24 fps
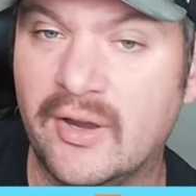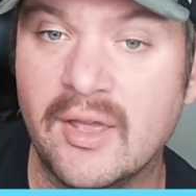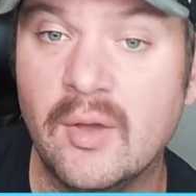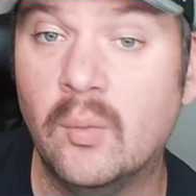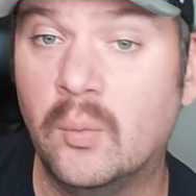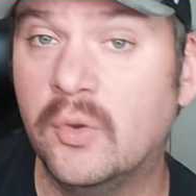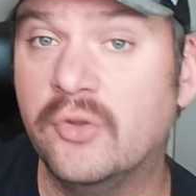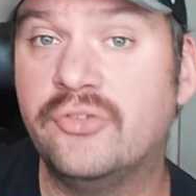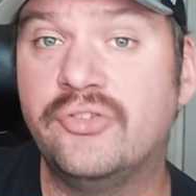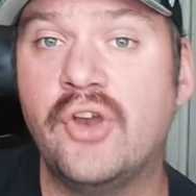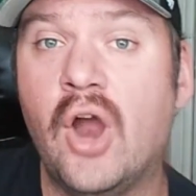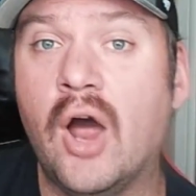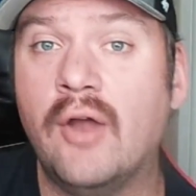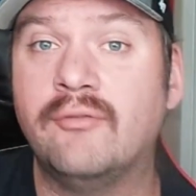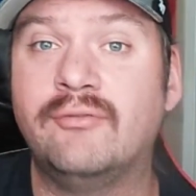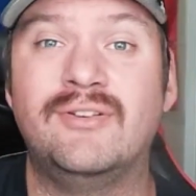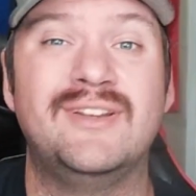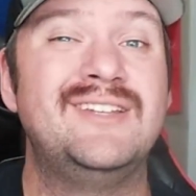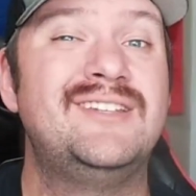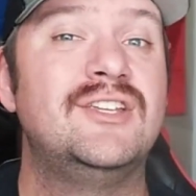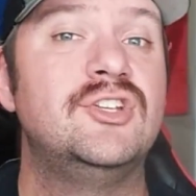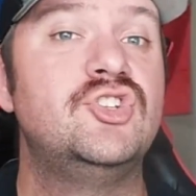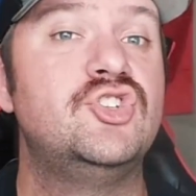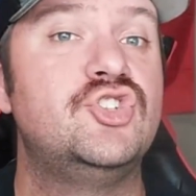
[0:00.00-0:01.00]
It was not
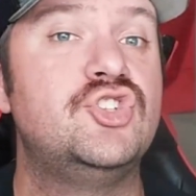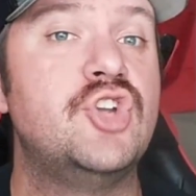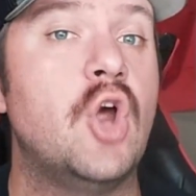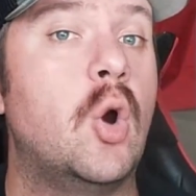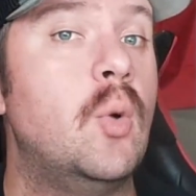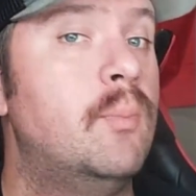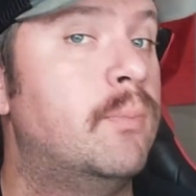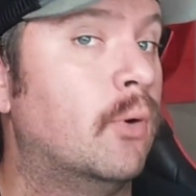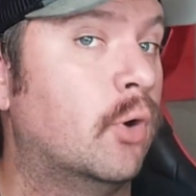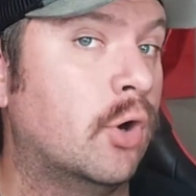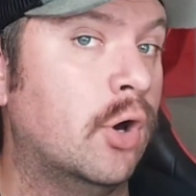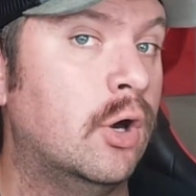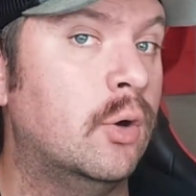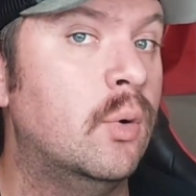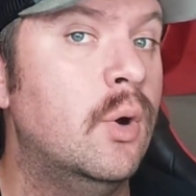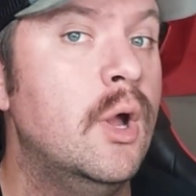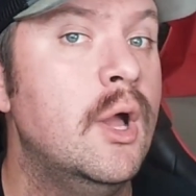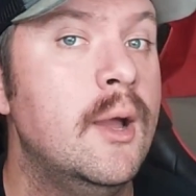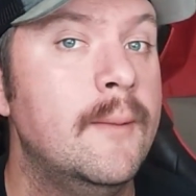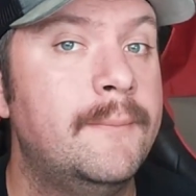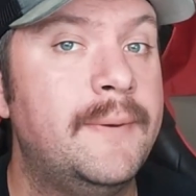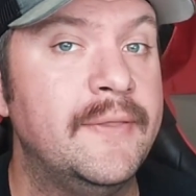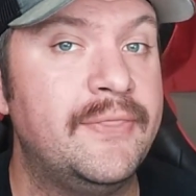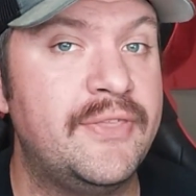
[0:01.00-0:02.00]
vintage Joe Burrow,
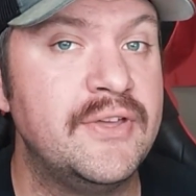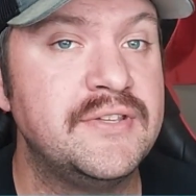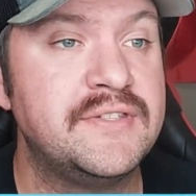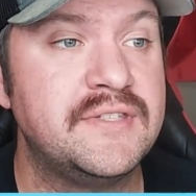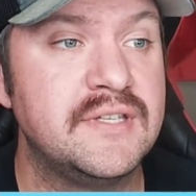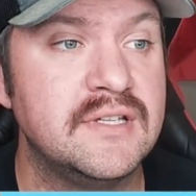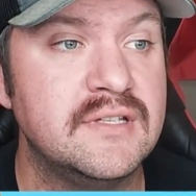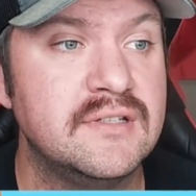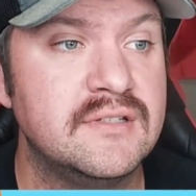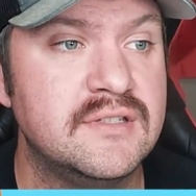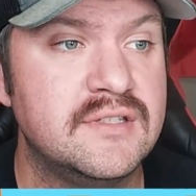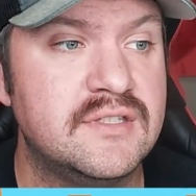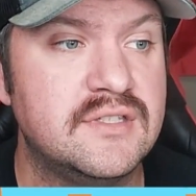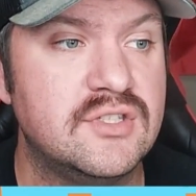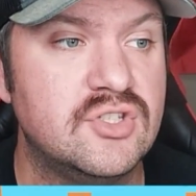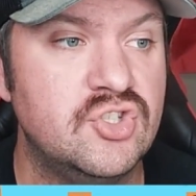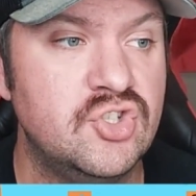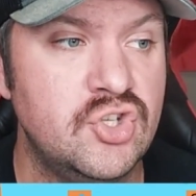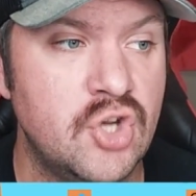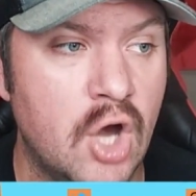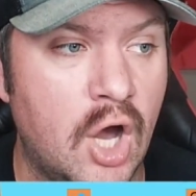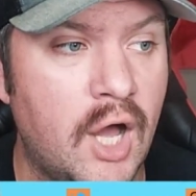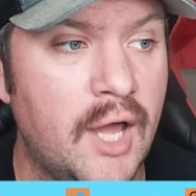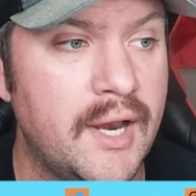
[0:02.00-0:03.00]
but this is
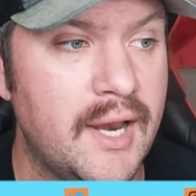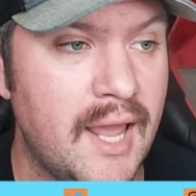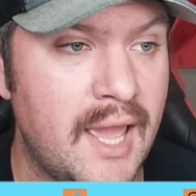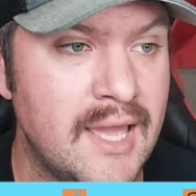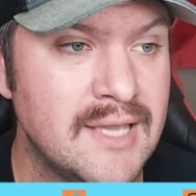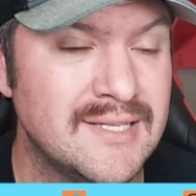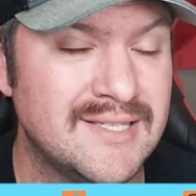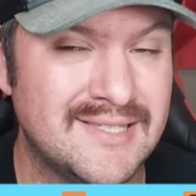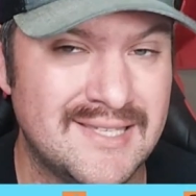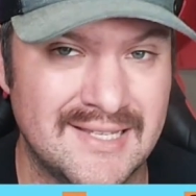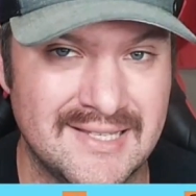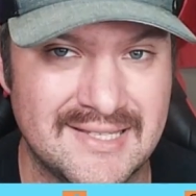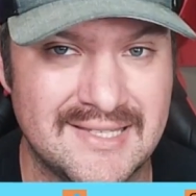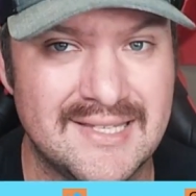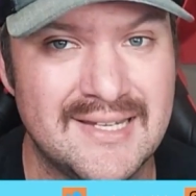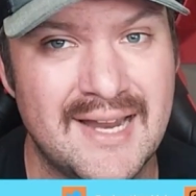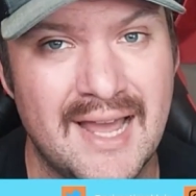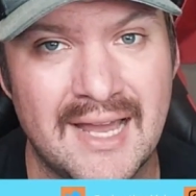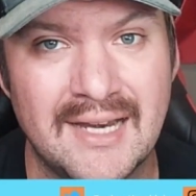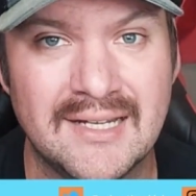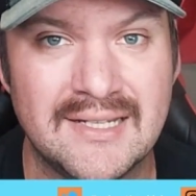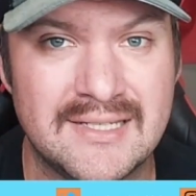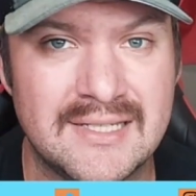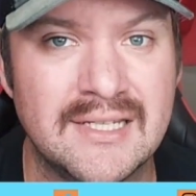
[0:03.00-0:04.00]
not a
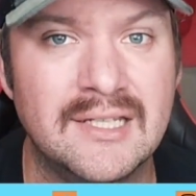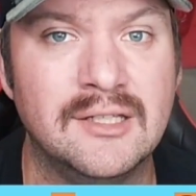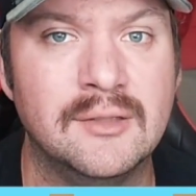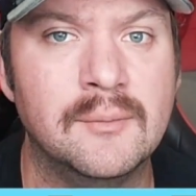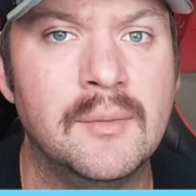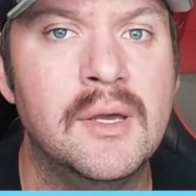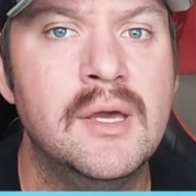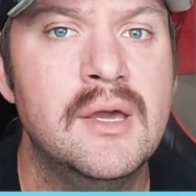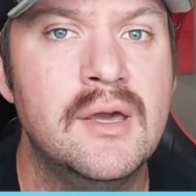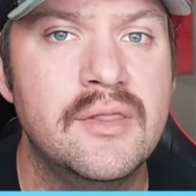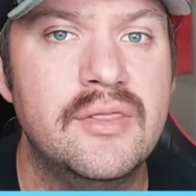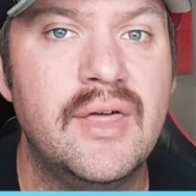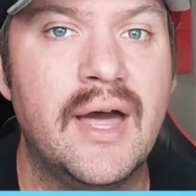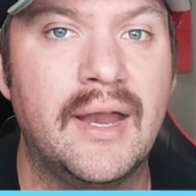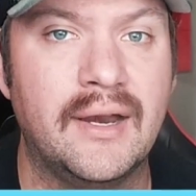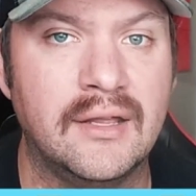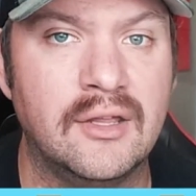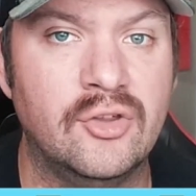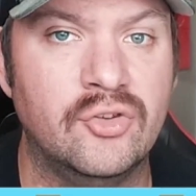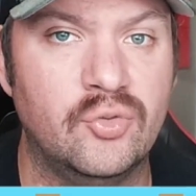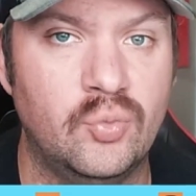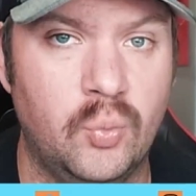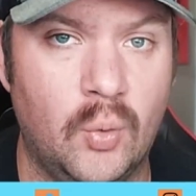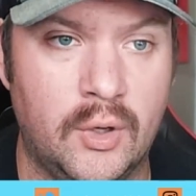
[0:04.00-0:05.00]
Cincinnati team that
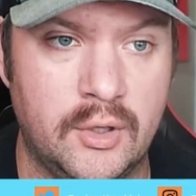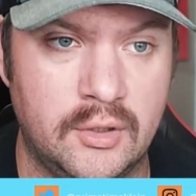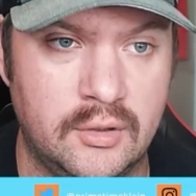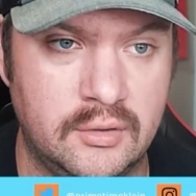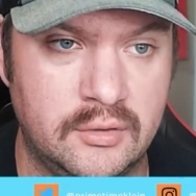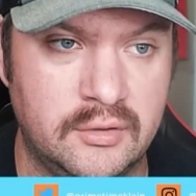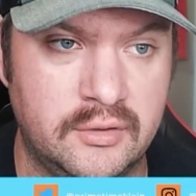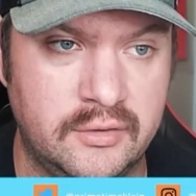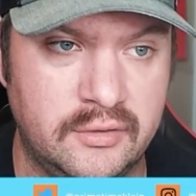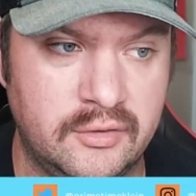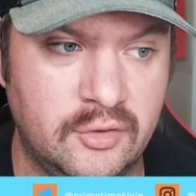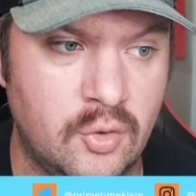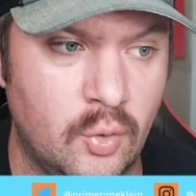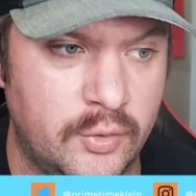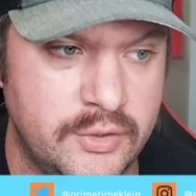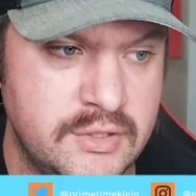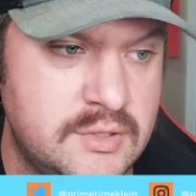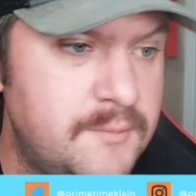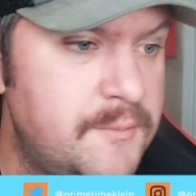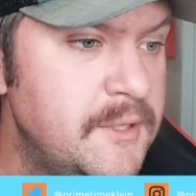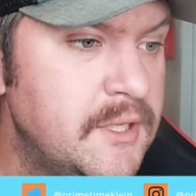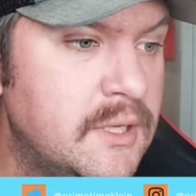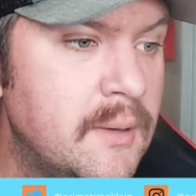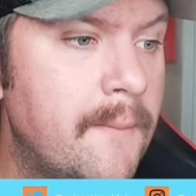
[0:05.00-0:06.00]
is one going
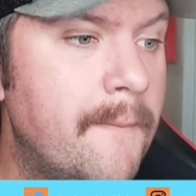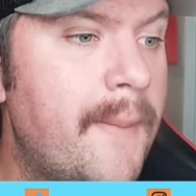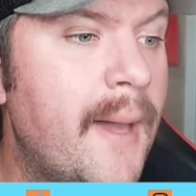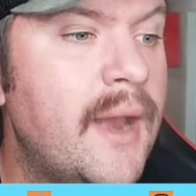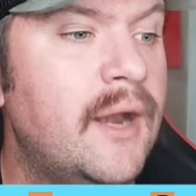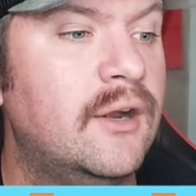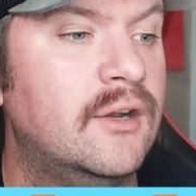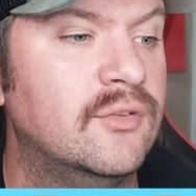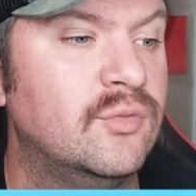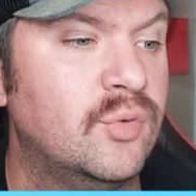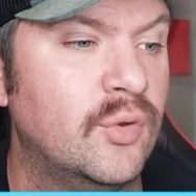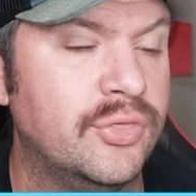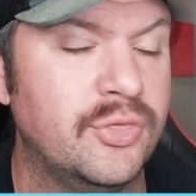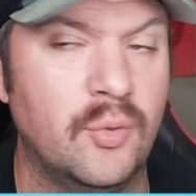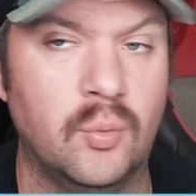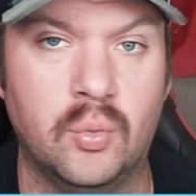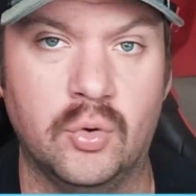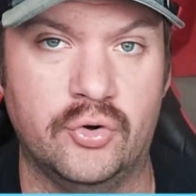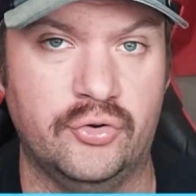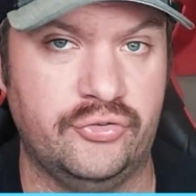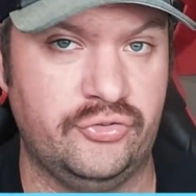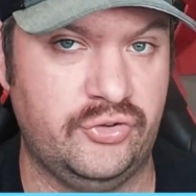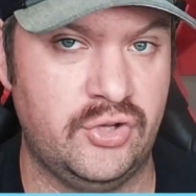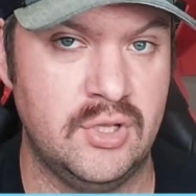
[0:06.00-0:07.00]
to be competitive with the
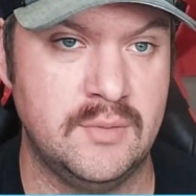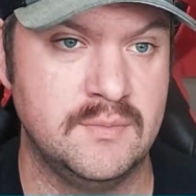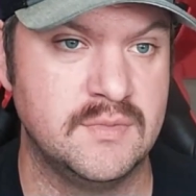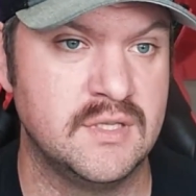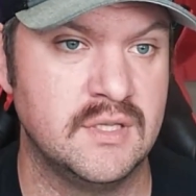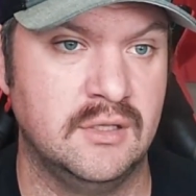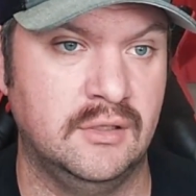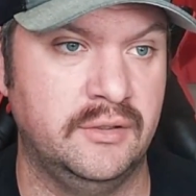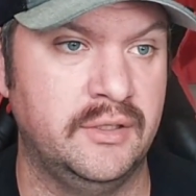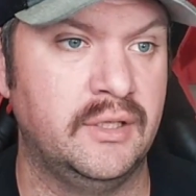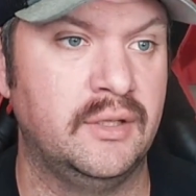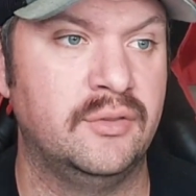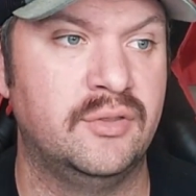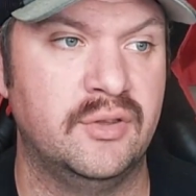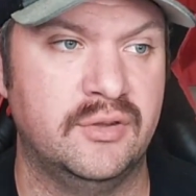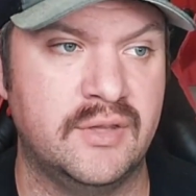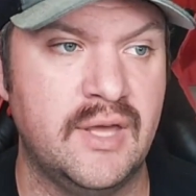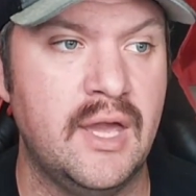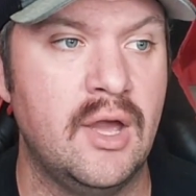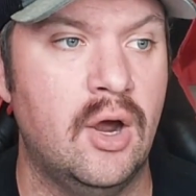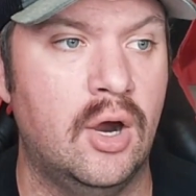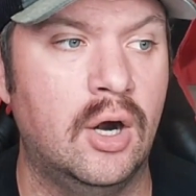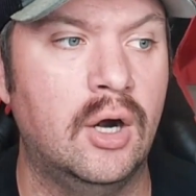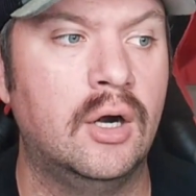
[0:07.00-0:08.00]
worst teams in the league.
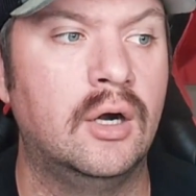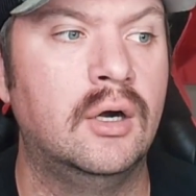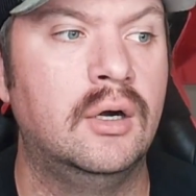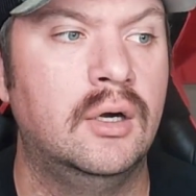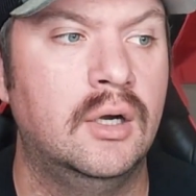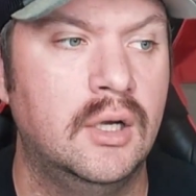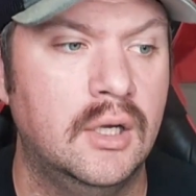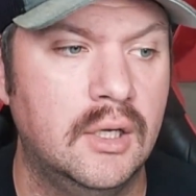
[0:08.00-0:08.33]
They are,